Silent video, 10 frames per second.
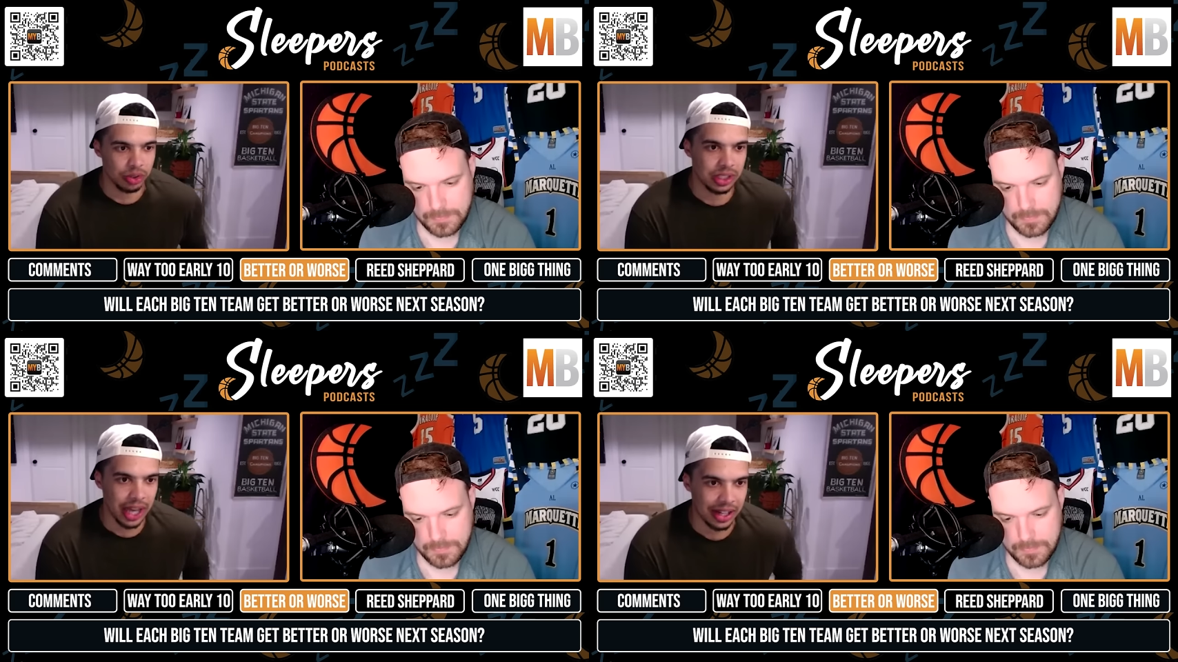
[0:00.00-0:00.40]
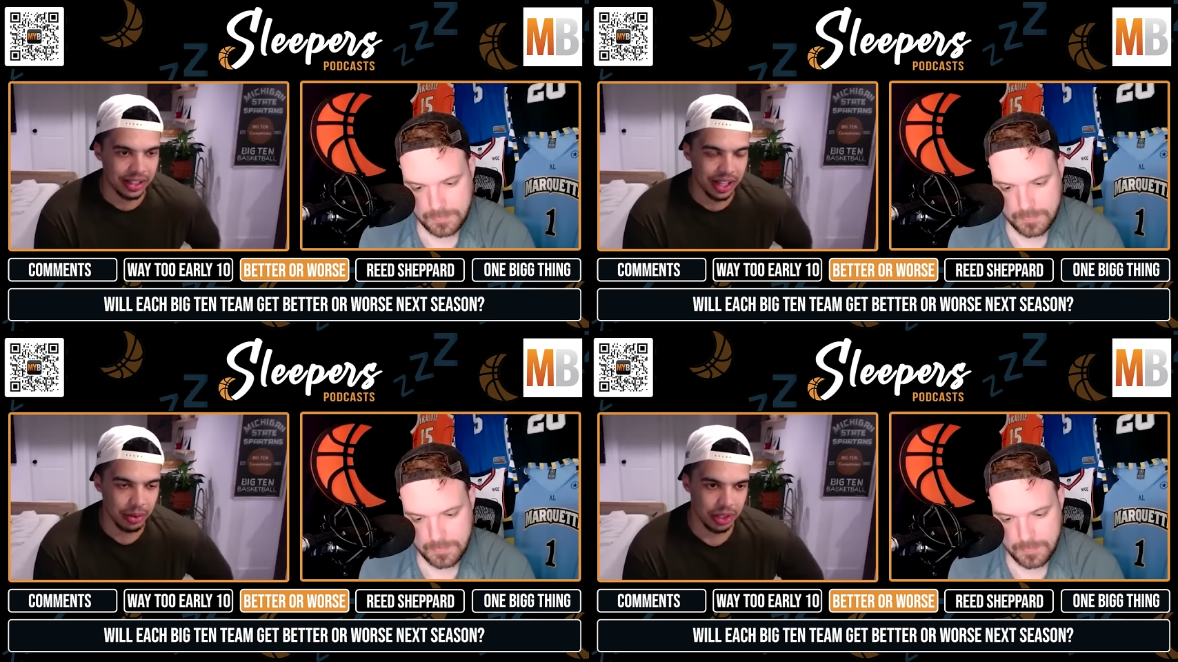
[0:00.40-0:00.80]

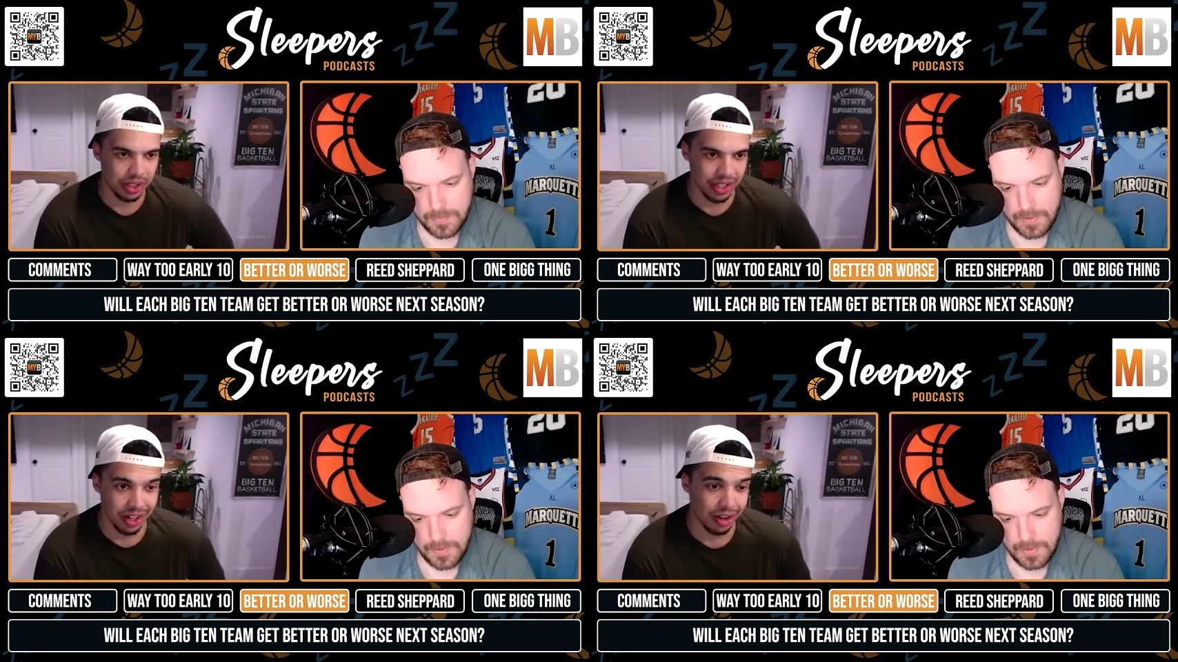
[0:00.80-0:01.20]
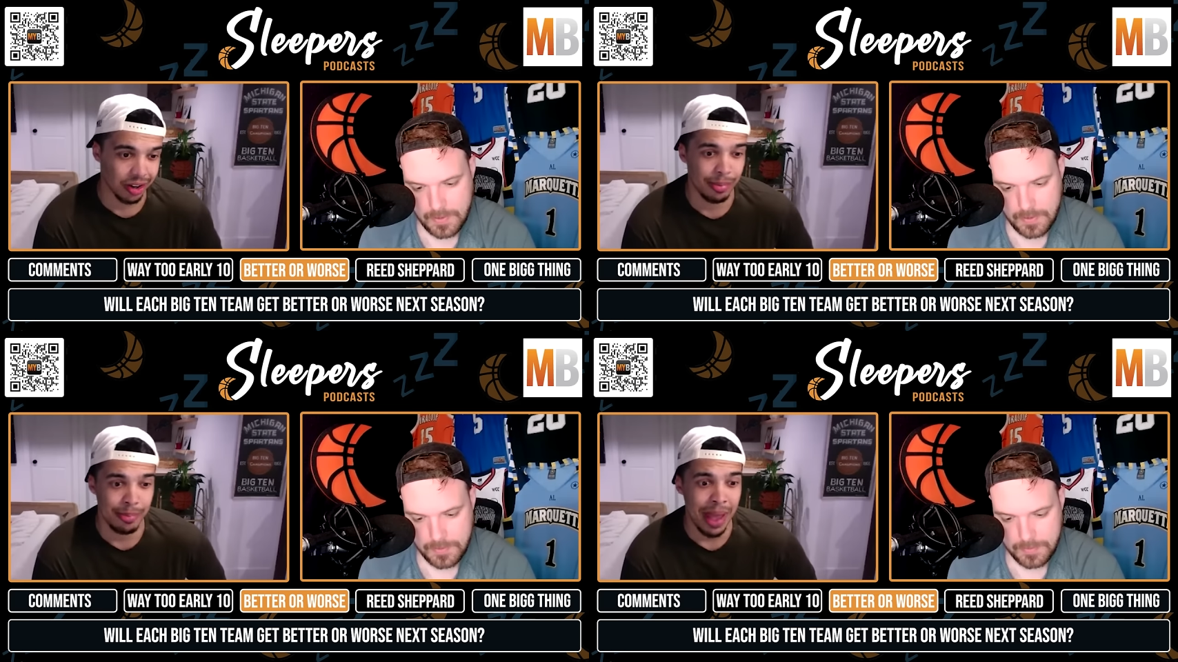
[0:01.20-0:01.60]
Speaker 1: Dante, which is going to
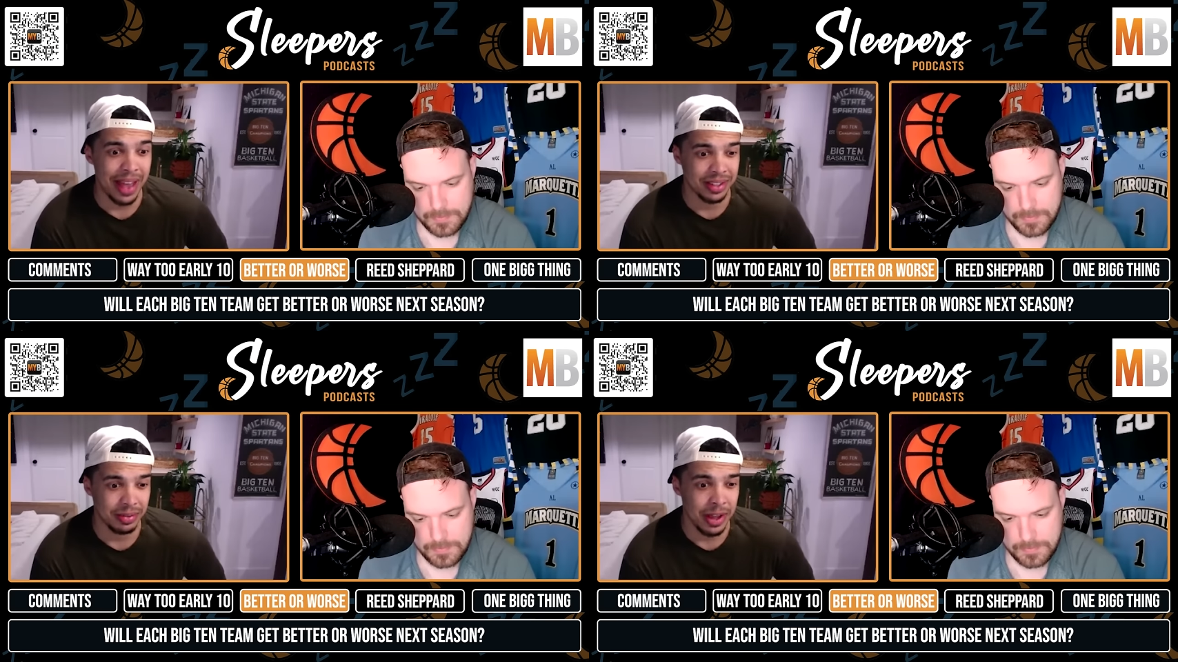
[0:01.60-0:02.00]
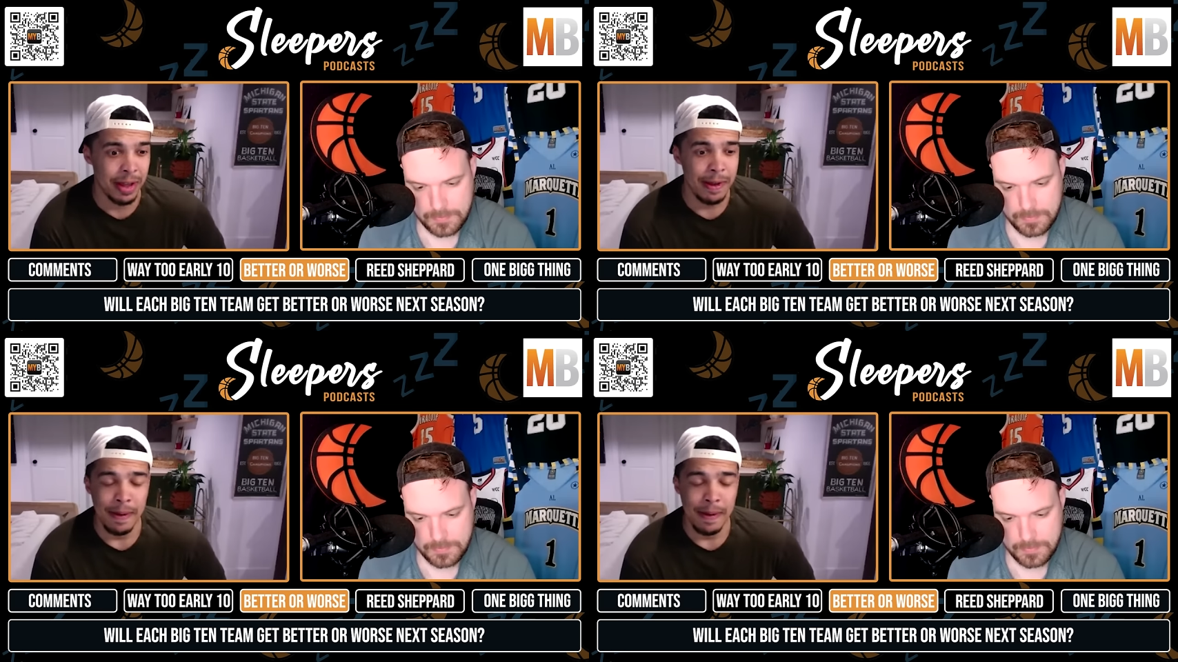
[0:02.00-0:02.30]
hurt massively.